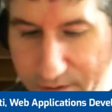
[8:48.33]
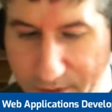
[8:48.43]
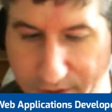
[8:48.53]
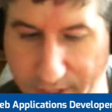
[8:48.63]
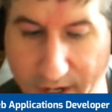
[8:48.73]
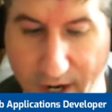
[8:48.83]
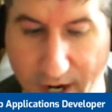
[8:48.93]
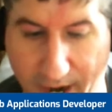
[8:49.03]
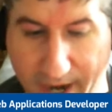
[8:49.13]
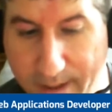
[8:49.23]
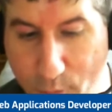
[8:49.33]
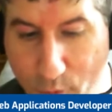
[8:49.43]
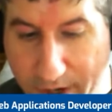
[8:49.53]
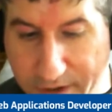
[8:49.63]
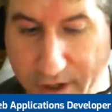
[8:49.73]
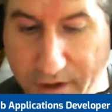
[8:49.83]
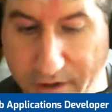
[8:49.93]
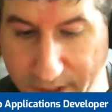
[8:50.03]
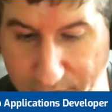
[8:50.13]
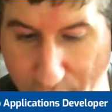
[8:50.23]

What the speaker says: because then I can move on to other things,